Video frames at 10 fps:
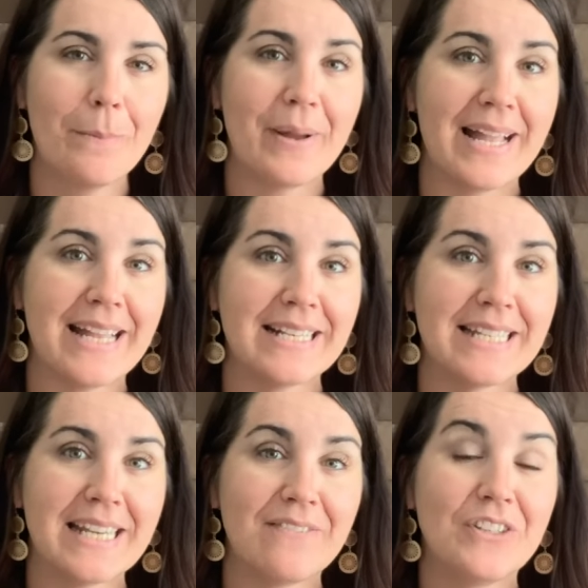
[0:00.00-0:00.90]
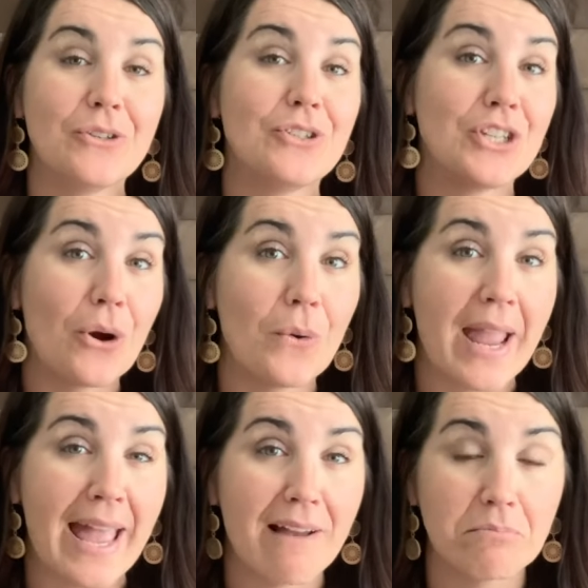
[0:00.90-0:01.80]
But if you don't
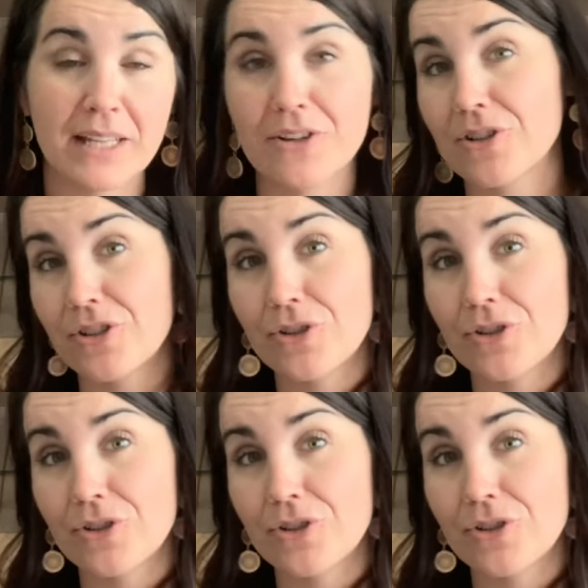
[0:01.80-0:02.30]
have blenders or